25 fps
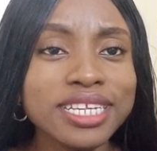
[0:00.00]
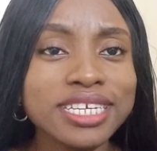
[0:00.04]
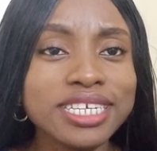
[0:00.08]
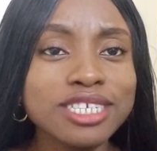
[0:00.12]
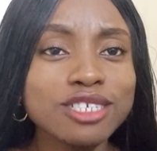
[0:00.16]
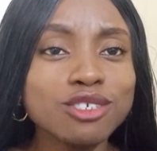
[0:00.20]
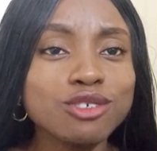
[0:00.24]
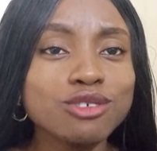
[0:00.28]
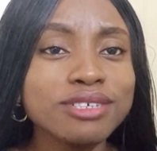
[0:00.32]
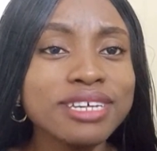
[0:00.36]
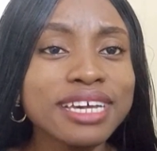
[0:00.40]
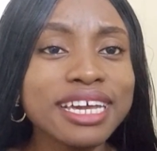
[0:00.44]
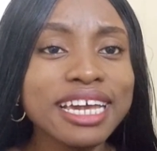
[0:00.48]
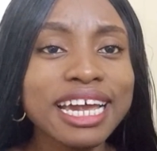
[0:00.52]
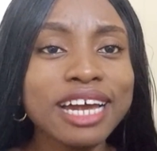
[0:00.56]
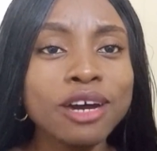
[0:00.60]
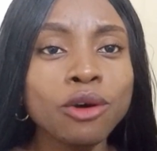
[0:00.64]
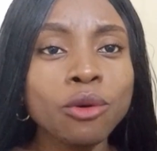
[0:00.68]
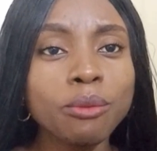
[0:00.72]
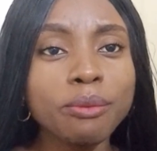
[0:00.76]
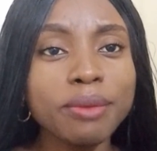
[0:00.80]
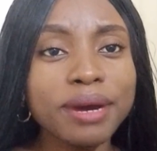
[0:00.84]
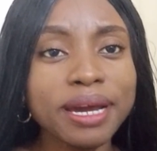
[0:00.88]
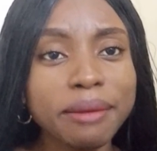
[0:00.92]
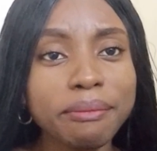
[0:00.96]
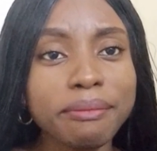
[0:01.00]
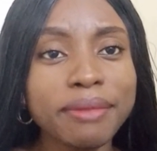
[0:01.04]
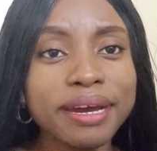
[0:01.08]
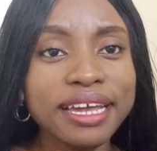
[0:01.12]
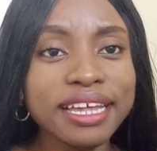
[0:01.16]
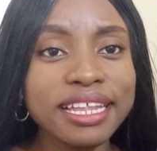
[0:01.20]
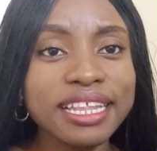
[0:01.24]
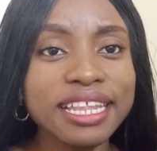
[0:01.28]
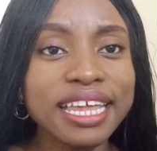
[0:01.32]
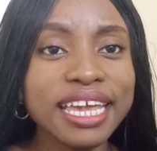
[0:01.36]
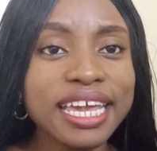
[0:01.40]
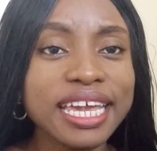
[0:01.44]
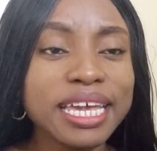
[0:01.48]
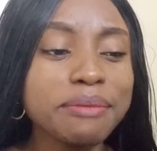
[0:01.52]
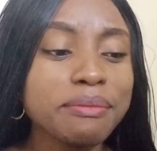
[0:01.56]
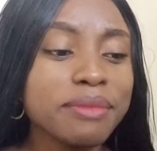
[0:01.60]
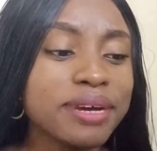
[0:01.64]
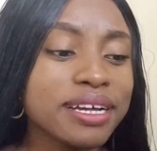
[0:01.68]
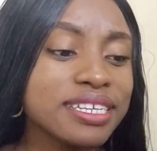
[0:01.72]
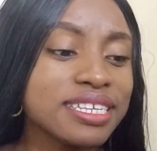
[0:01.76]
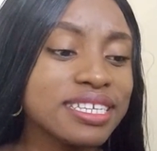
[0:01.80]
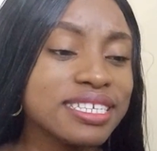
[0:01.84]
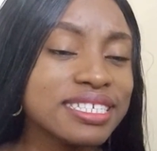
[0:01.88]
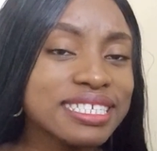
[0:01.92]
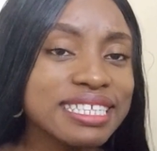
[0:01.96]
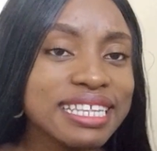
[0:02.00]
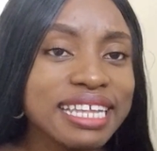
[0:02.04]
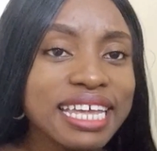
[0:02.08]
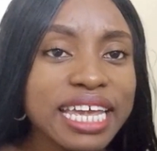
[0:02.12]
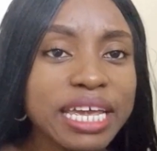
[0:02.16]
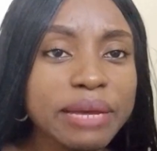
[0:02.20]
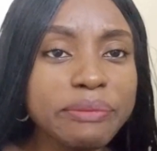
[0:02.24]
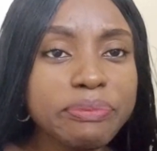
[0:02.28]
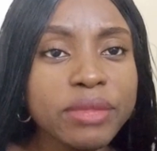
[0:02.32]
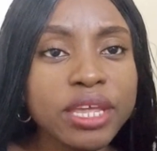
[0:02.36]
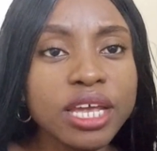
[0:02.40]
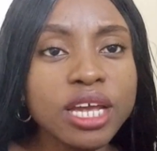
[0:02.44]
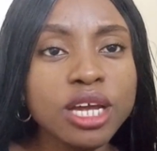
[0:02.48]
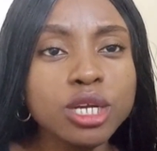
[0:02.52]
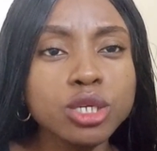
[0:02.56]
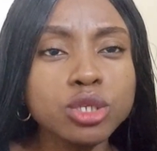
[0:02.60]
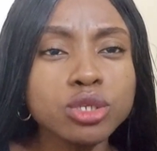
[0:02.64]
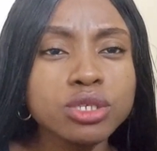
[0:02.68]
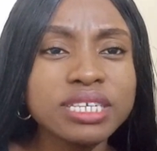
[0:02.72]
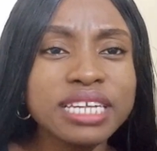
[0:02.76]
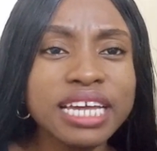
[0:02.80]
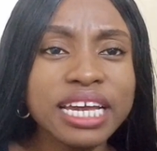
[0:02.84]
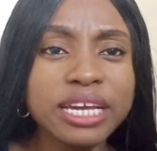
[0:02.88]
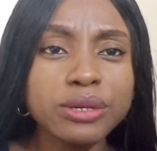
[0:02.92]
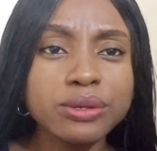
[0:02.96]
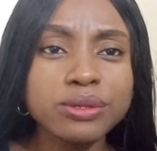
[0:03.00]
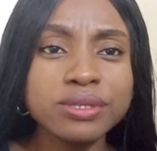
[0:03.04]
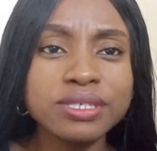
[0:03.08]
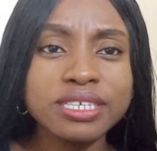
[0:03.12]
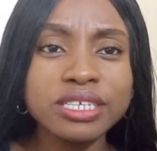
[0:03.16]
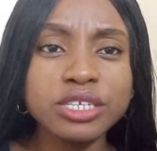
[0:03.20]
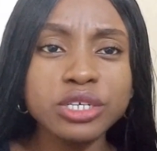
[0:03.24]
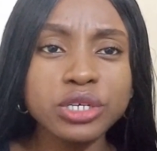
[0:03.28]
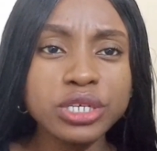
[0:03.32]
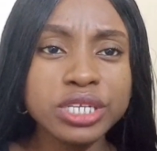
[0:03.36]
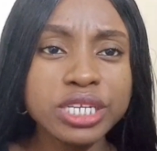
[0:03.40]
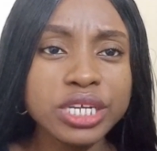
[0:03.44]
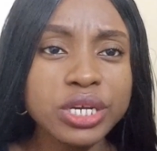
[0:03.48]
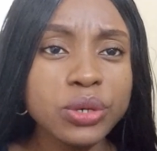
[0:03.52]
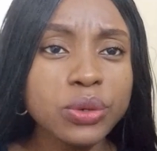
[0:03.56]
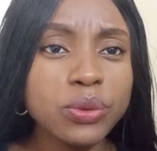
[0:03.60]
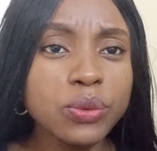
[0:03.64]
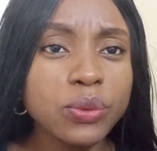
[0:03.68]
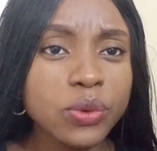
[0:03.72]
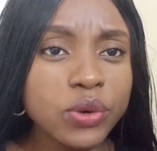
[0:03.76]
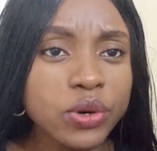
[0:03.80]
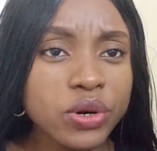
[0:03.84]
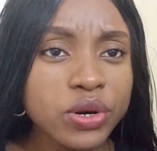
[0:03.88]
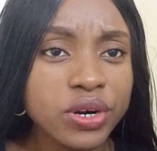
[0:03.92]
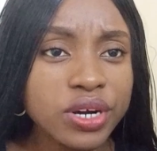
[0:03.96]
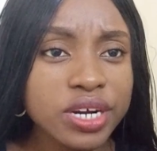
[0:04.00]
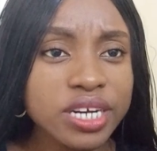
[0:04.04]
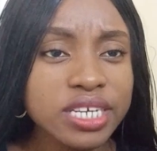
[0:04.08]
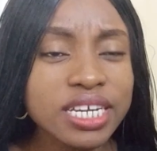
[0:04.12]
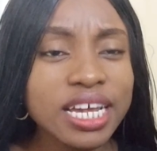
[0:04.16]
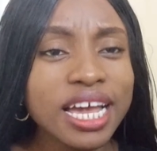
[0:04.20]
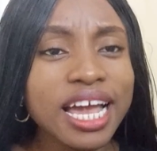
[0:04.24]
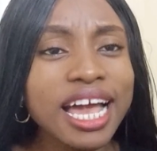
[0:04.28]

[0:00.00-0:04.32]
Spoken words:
Should I combine my name and his name? Should I use a unique word?